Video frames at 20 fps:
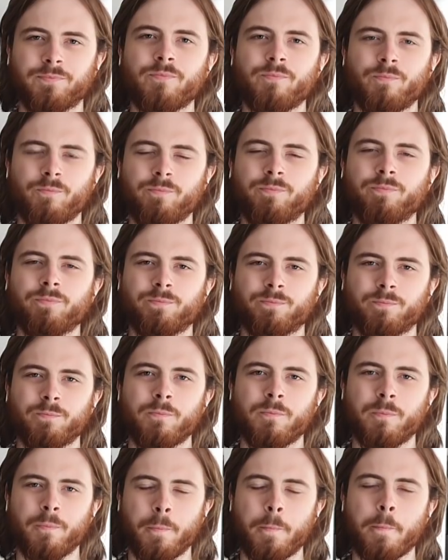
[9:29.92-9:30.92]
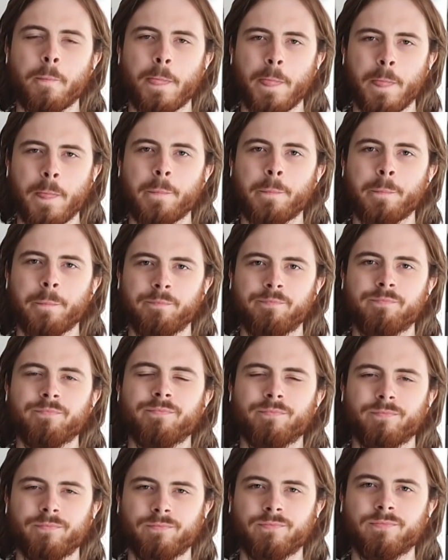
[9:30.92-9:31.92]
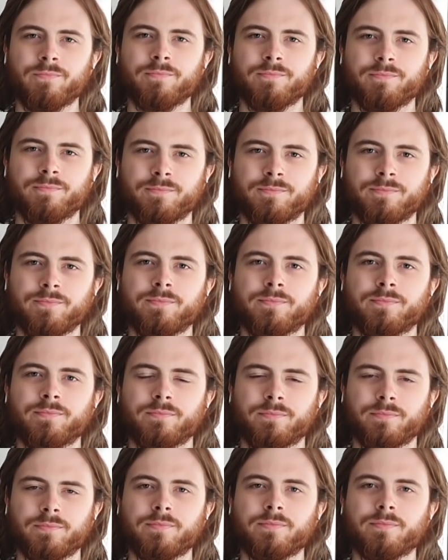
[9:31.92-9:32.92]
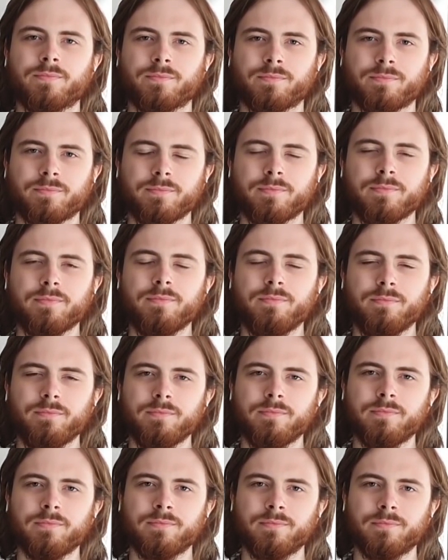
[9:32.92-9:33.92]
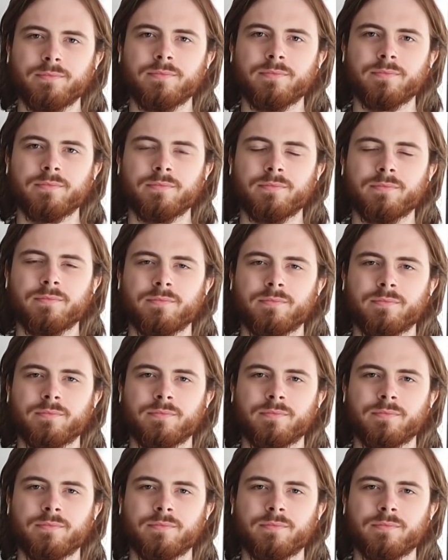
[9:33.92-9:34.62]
(not speaking)